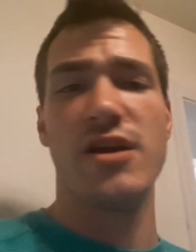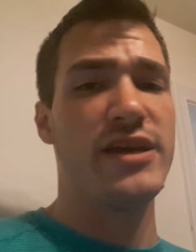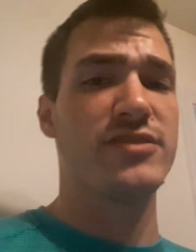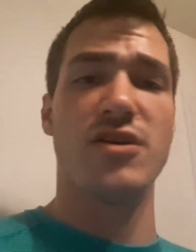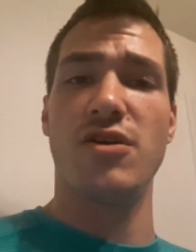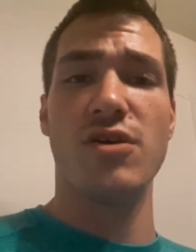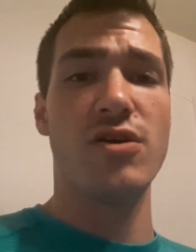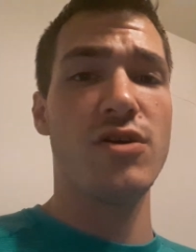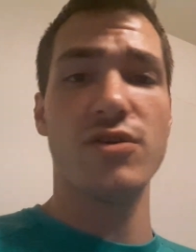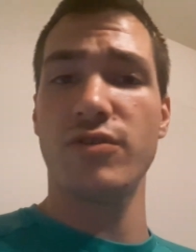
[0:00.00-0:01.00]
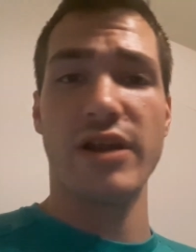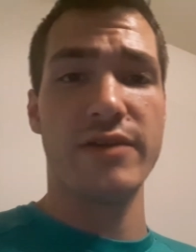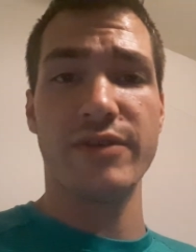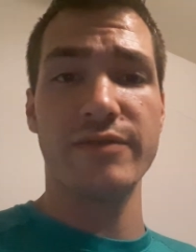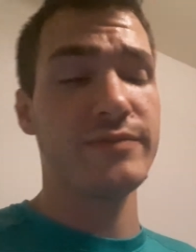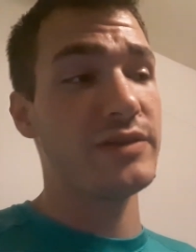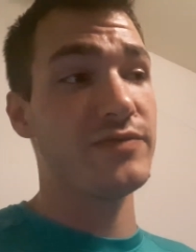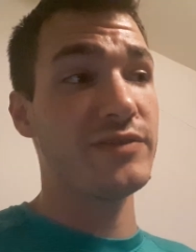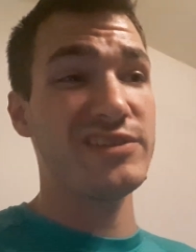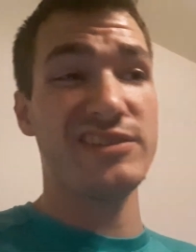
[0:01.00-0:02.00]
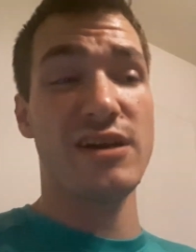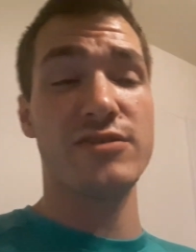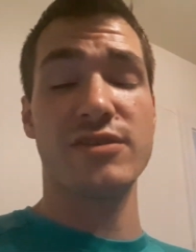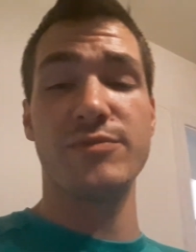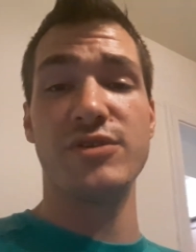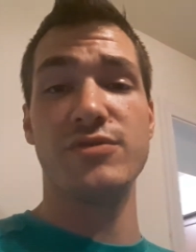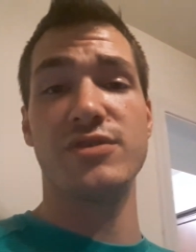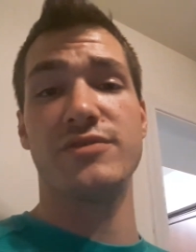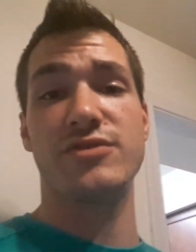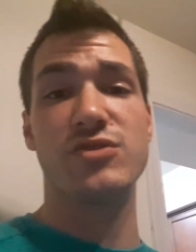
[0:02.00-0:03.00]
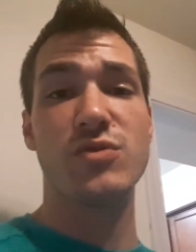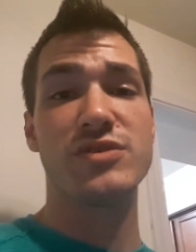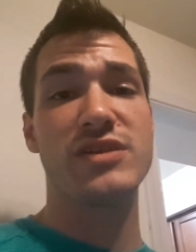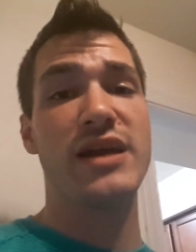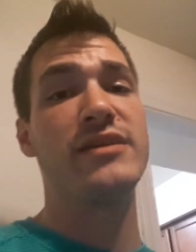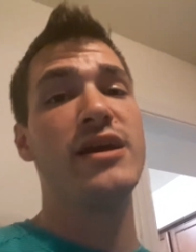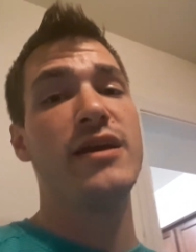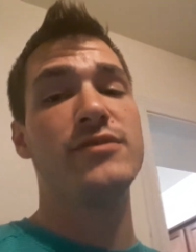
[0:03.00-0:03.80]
It's all gravy. And $15 can be used on their store site,